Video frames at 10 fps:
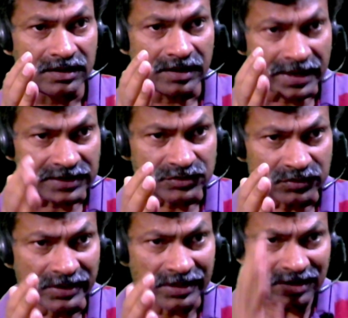
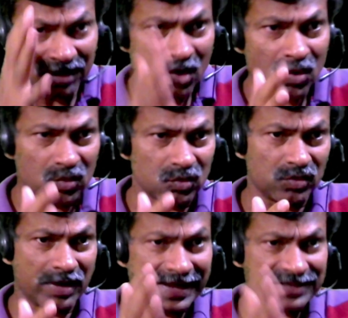actually how
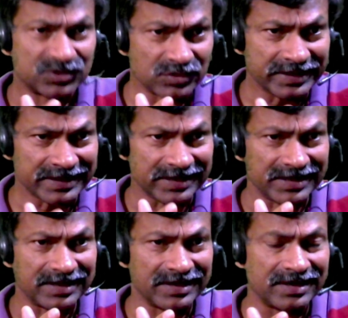actually
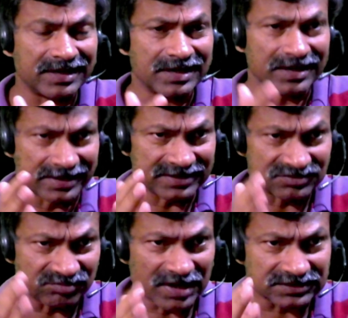
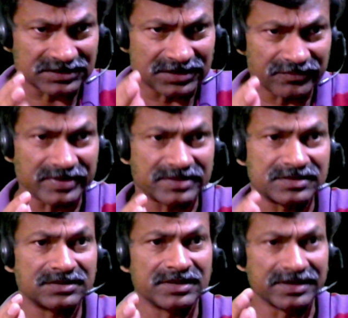this mass
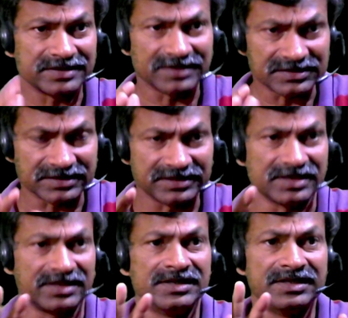defect results in
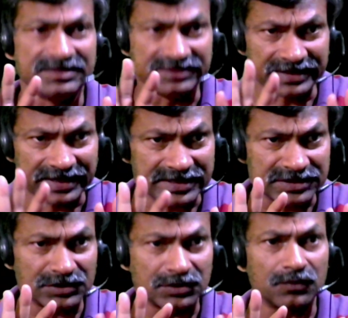the
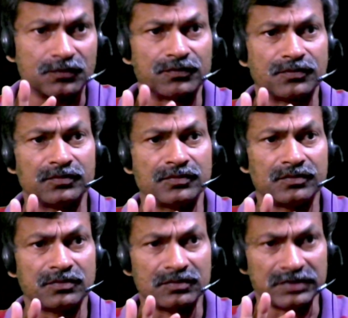generation of
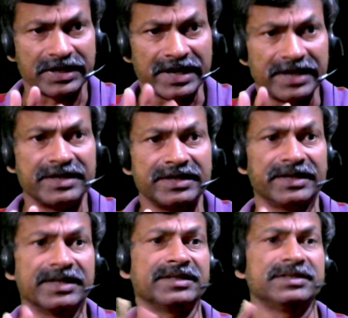the kinetic
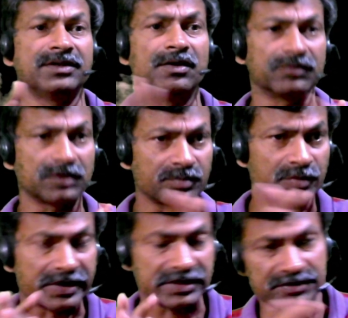energy of the product